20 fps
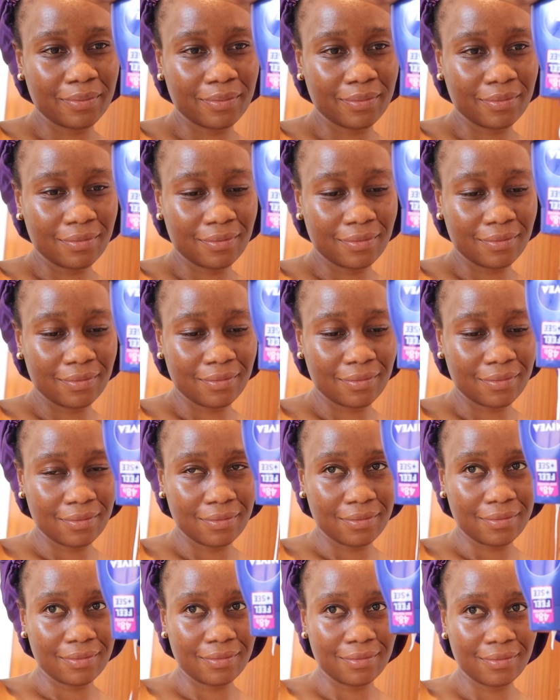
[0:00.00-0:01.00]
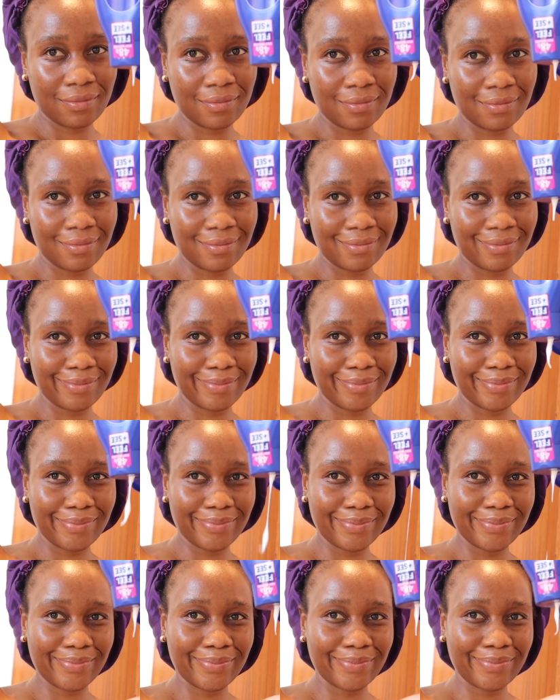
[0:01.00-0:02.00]

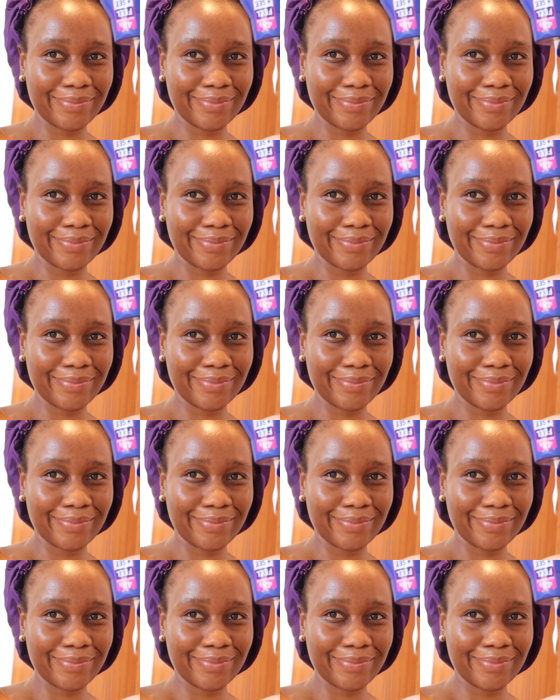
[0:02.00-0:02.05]
(silence)